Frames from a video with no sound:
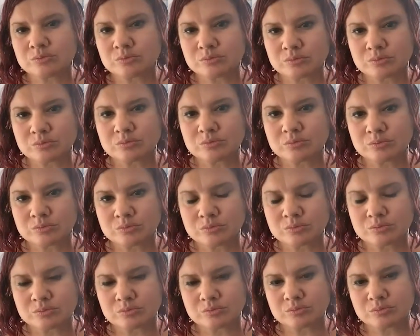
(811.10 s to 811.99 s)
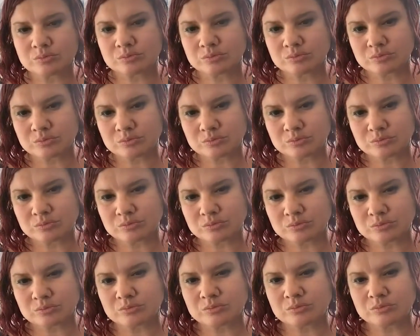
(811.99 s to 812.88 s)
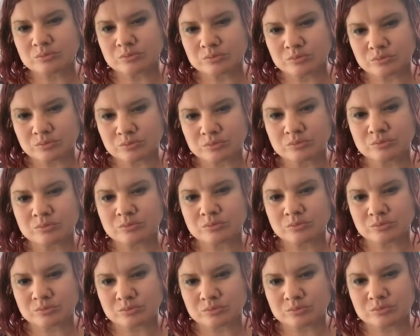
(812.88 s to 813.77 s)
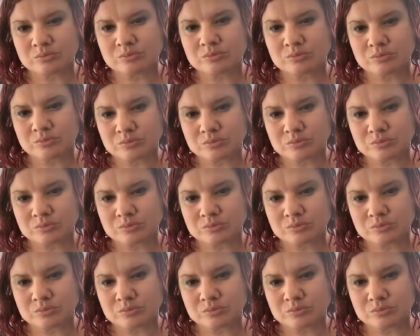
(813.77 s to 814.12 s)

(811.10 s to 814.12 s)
The person shown says nothing.